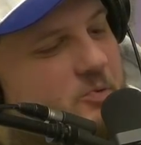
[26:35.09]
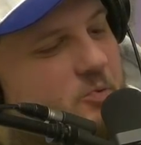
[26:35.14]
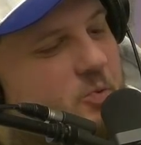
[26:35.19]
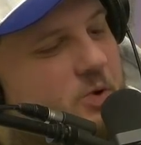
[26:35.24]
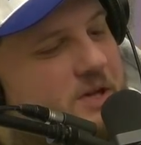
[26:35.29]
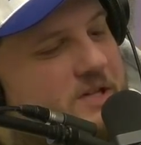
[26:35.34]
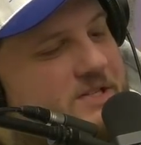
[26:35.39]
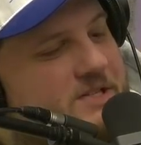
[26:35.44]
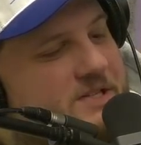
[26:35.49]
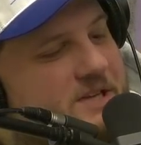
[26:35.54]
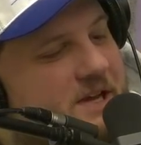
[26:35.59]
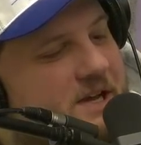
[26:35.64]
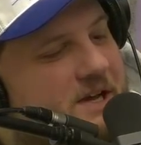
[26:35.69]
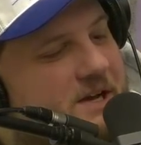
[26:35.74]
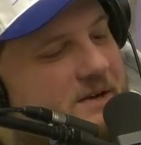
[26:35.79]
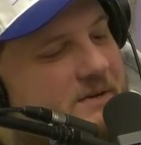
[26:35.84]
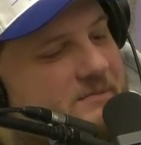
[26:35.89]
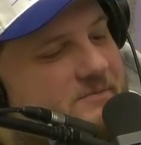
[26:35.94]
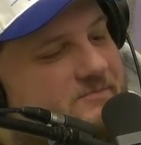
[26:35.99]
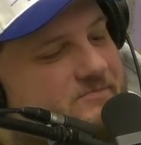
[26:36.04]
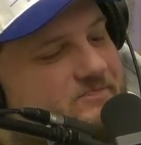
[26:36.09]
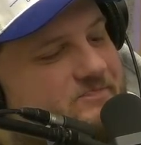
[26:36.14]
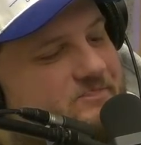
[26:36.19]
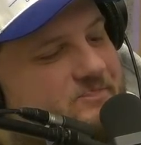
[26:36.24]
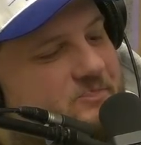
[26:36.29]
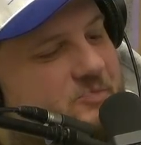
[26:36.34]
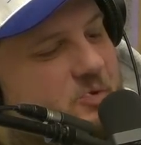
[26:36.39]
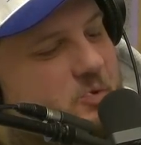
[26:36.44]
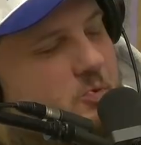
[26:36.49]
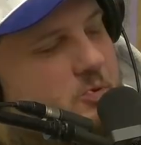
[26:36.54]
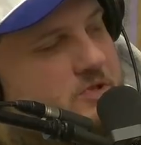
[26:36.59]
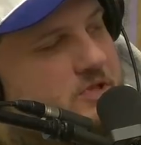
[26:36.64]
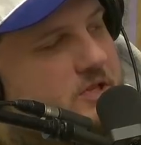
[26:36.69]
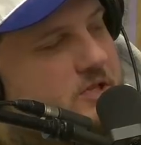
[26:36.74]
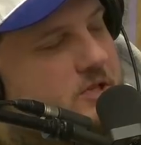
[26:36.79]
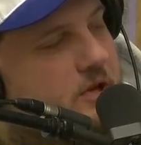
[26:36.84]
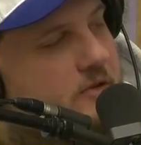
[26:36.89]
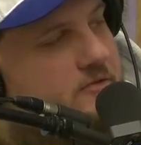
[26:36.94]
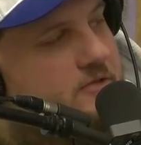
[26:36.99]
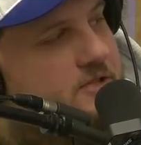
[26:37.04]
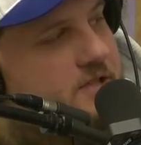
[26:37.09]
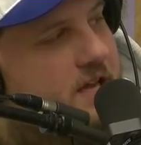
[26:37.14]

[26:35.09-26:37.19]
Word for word: What's um what's the toughest